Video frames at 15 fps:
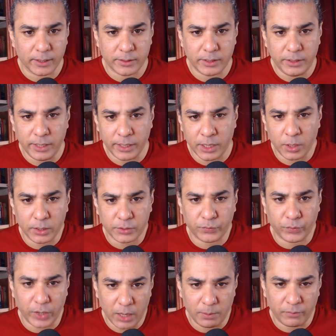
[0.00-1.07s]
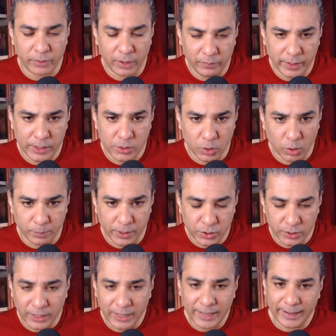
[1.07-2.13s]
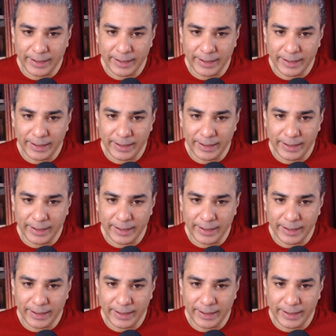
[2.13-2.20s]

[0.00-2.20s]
a ridiculous freedom of navigation operation